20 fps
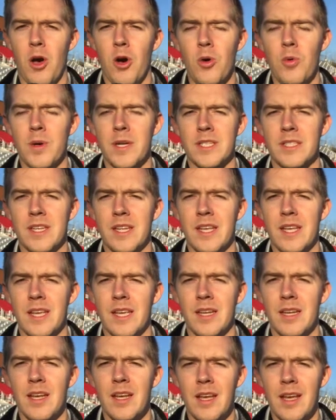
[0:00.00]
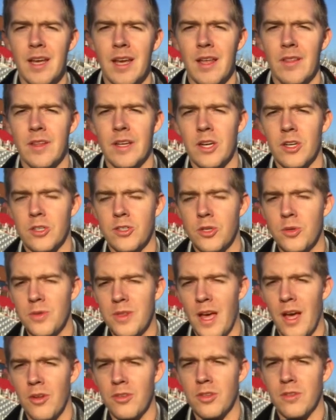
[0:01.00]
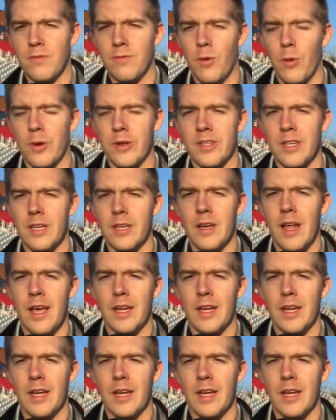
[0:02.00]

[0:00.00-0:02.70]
0-10 in the year 2014.